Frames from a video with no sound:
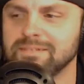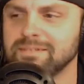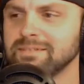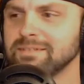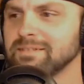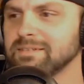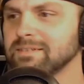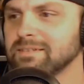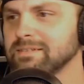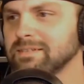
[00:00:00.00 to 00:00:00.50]

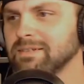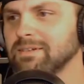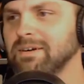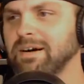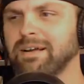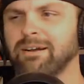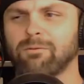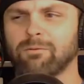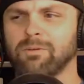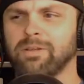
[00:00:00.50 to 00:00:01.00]
So I don't
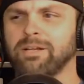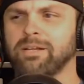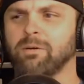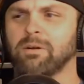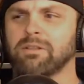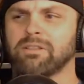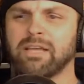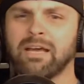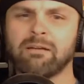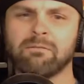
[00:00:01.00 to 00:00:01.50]
really know what
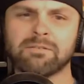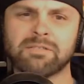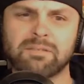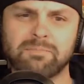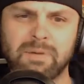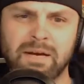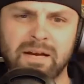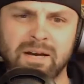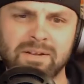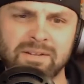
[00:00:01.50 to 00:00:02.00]
that was
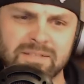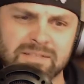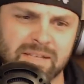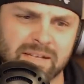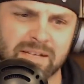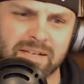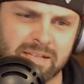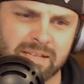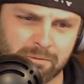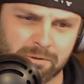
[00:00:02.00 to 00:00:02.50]
about. It's like they
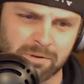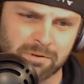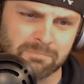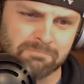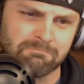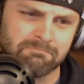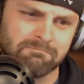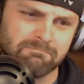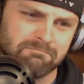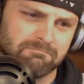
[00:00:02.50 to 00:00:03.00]
were
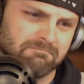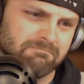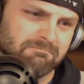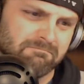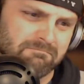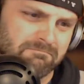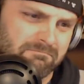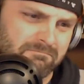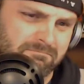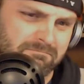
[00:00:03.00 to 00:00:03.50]

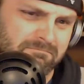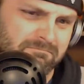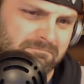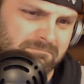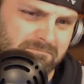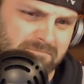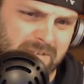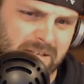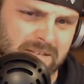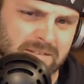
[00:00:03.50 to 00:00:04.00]

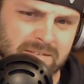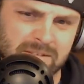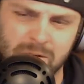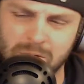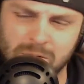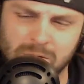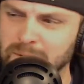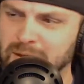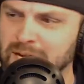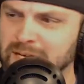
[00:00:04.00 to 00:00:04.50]
like going
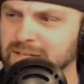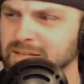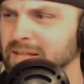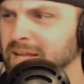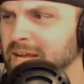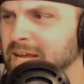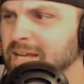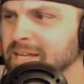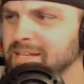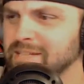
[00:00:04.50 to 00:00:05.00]
back to the
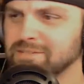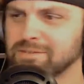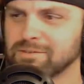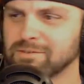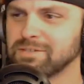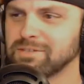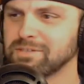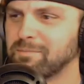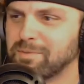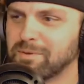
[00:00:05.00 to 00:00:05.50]
80s or
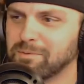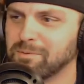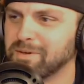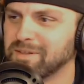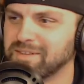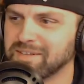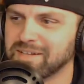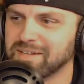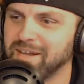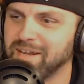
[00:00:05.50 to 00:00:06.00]
something with it.
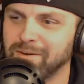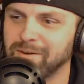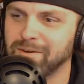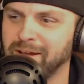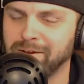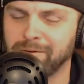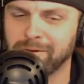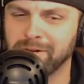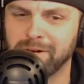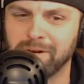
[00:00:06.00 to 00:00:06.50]
I don't
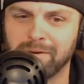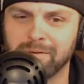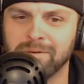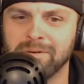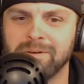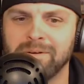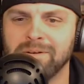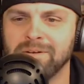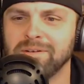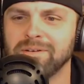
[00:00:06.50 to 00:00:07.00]
know.
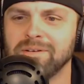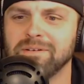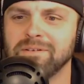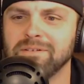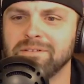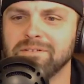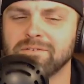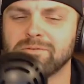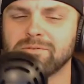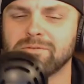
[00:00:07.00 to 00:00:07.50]

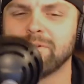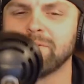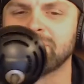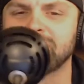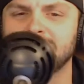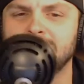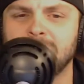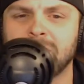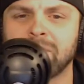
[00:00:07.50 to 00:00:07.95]
It's really bizarre.